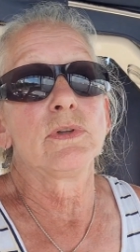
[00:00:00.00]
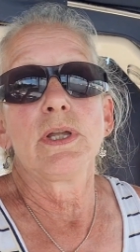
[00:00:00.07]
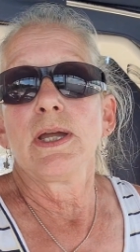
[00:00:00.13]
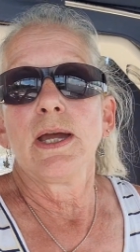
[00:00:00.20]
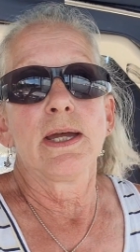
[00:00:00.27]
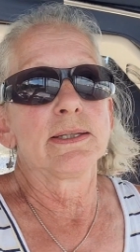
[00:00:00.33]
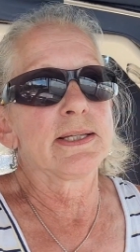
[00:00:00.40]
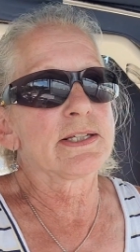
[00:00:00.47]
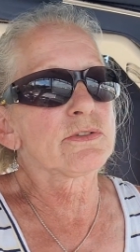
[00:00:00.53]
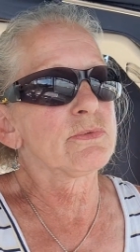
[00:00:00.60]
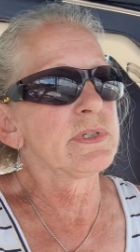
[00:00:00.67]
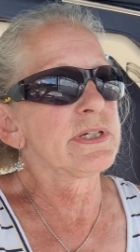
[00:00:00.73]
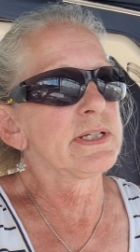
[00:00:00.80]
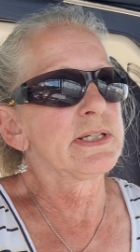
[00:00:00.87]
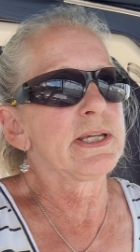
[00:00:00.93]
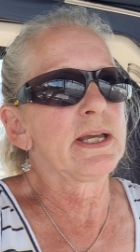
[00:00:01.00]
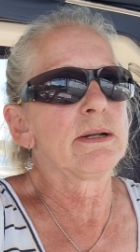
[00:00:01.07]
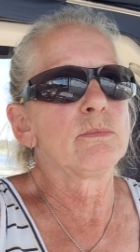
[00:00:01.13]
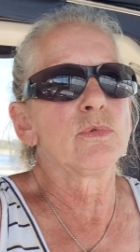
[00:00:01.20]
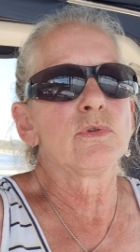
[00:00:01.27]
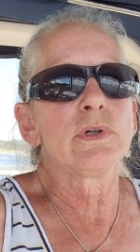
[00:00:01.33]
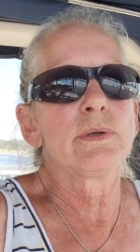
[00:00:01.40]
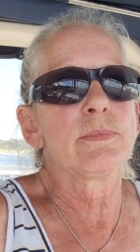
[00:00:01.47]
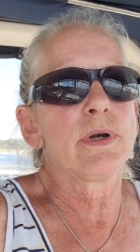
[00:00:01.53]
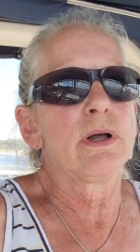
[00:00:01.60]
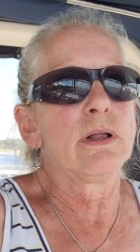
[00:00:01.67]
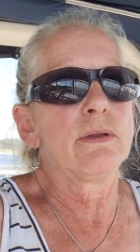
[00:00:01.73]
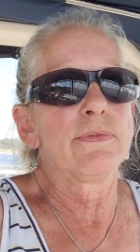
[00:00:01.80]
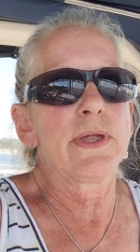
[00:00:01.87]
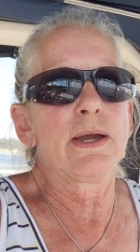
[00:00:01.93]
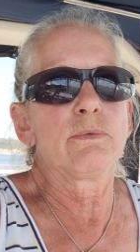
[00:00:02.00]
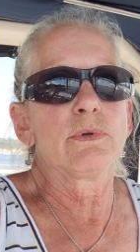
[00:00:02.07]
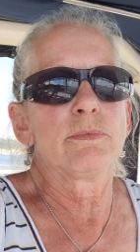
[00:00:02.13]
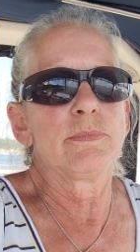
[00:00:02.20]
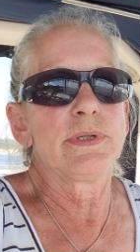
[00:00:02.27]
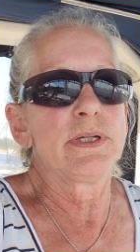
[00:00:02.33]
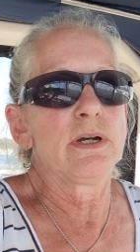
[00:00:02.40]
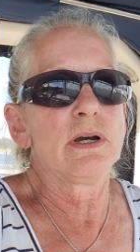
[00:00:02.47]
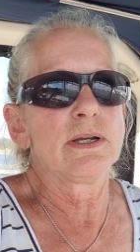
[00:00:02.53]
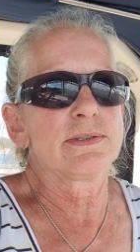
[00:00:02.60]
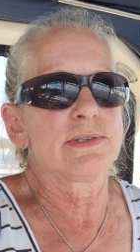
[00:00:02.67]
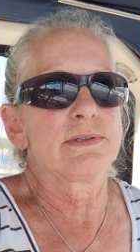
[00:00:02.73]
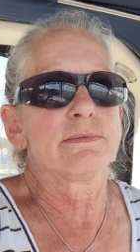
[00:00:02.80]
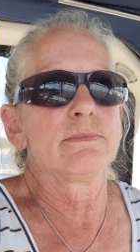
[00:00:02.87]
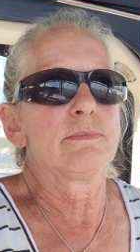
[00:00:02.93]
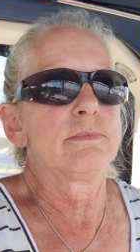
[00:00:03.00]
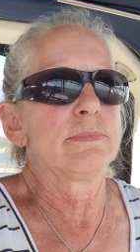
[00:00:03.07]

So, unless we can get a mooring ball, that would be awesome.